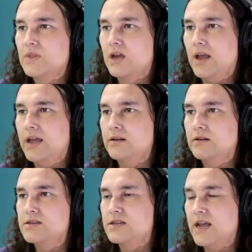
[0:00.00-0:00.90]

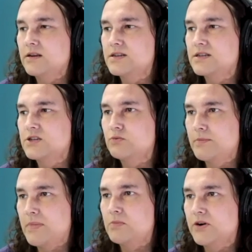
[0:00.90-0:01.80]
to
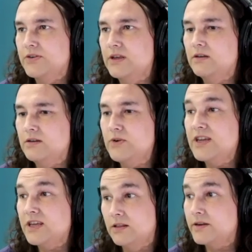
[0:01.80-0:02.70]
remember that we
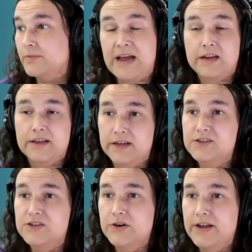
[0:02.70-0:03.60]
can look back at
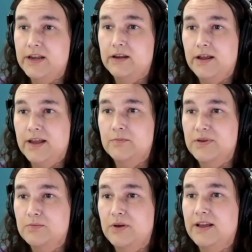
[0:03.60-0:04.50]
history and
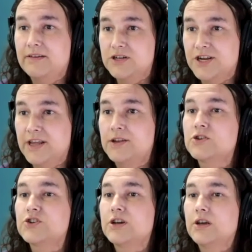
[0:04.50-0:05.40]
people have
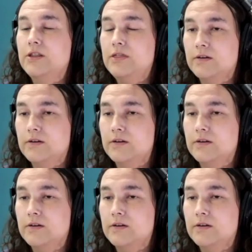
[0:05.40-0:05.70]
changed their